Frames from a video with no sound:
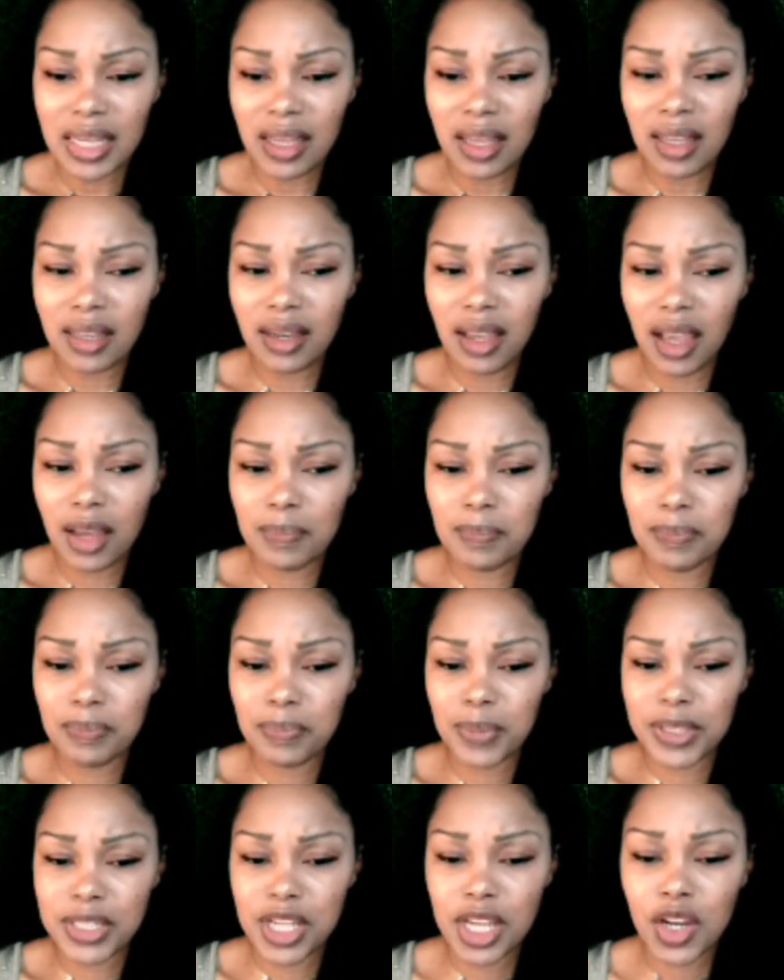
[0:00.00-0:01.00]
a
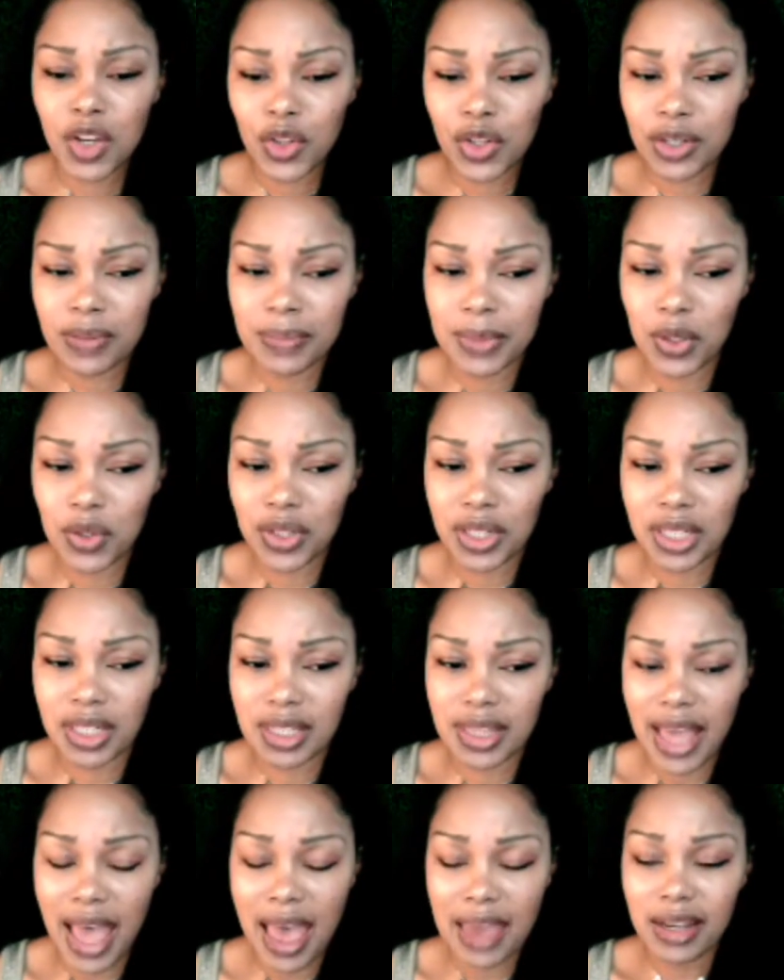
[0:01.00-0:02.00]
particular
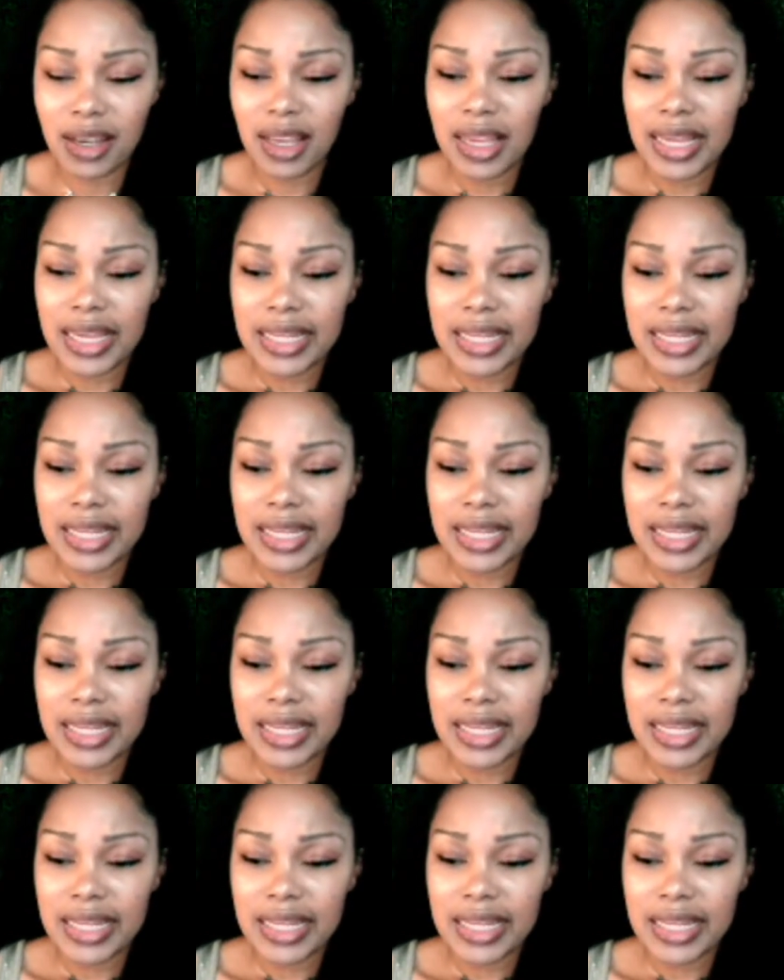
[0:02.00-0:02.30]
community that